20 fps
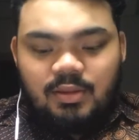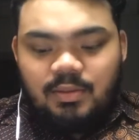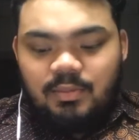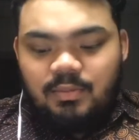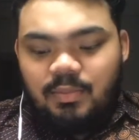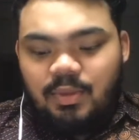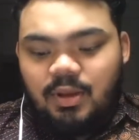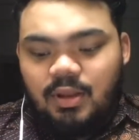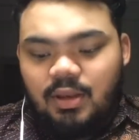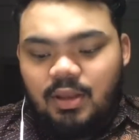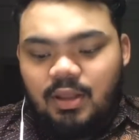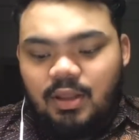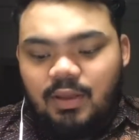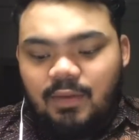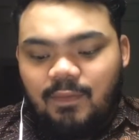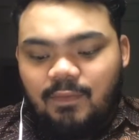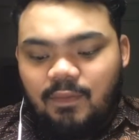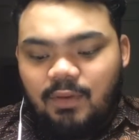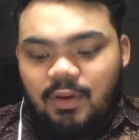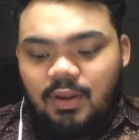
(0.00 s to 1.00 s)
But
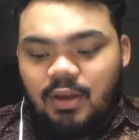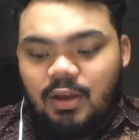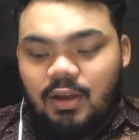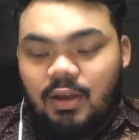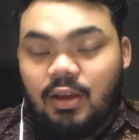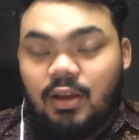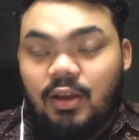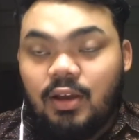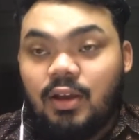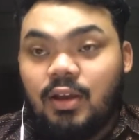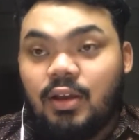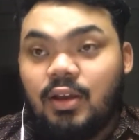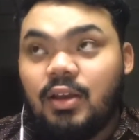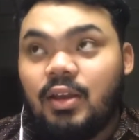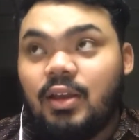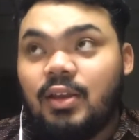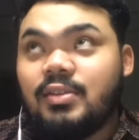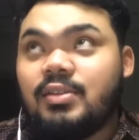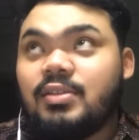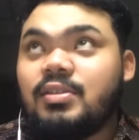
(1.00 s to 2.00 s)
if
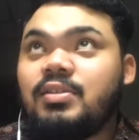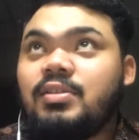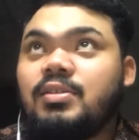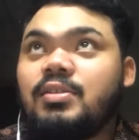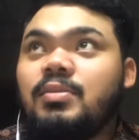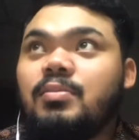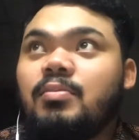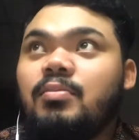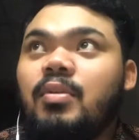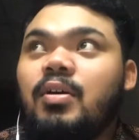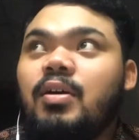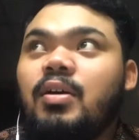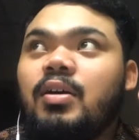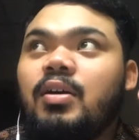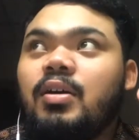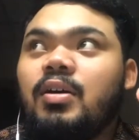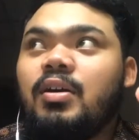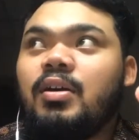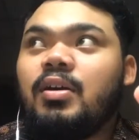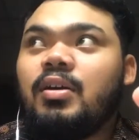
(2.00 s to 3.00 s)
it's
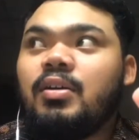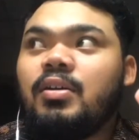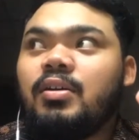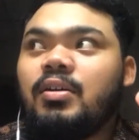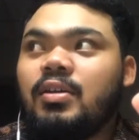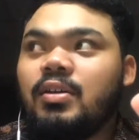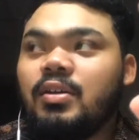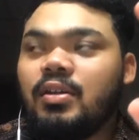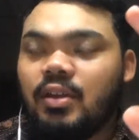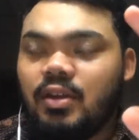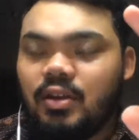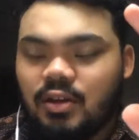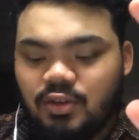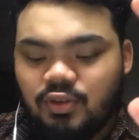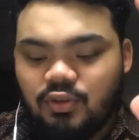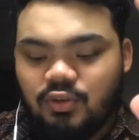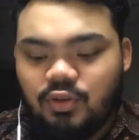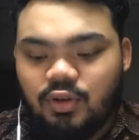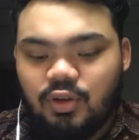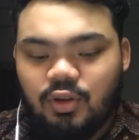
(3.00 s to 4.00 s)
nearer
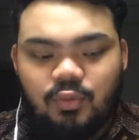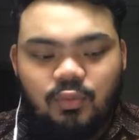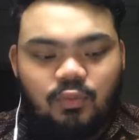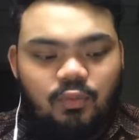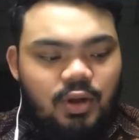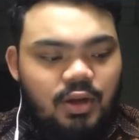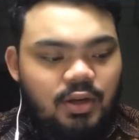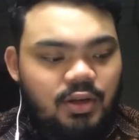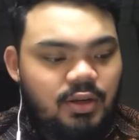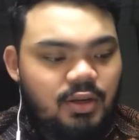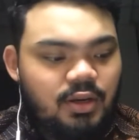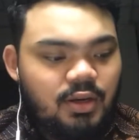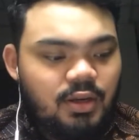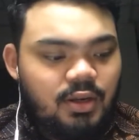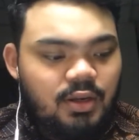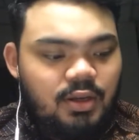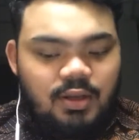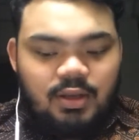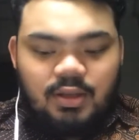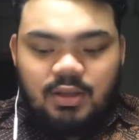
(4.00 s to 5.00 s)
to the 1,
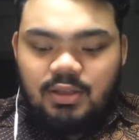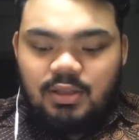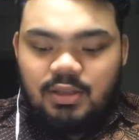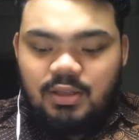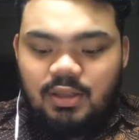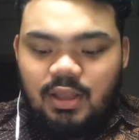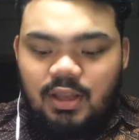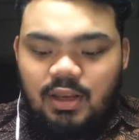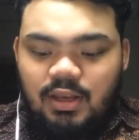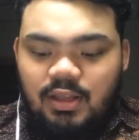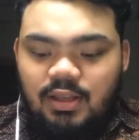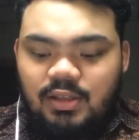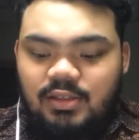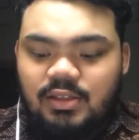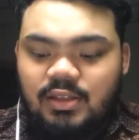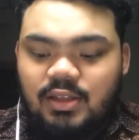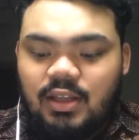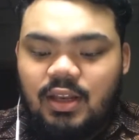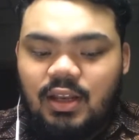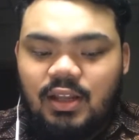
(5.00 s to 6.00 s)
then it's
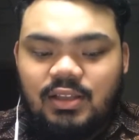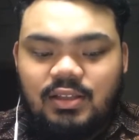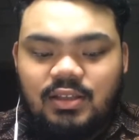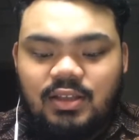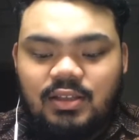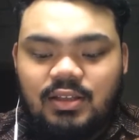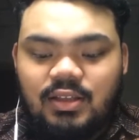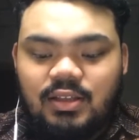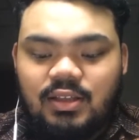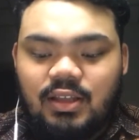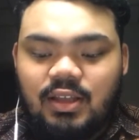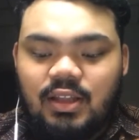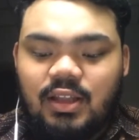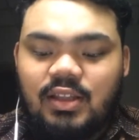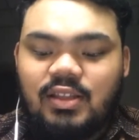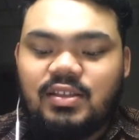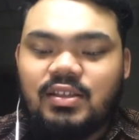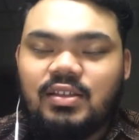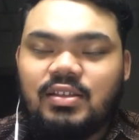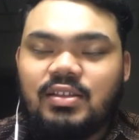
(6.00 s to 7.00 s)
elasticity.
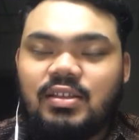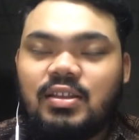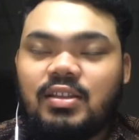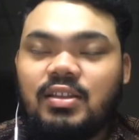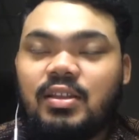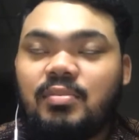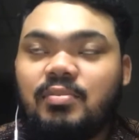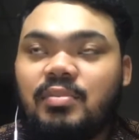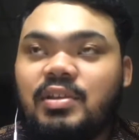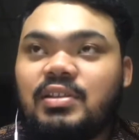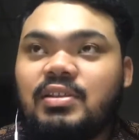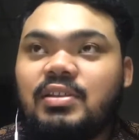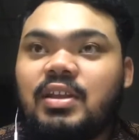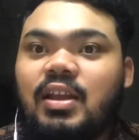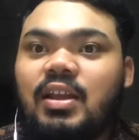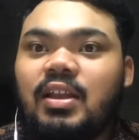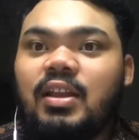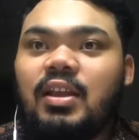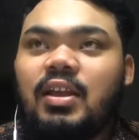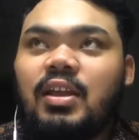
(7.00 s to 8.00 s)
Elasticity means that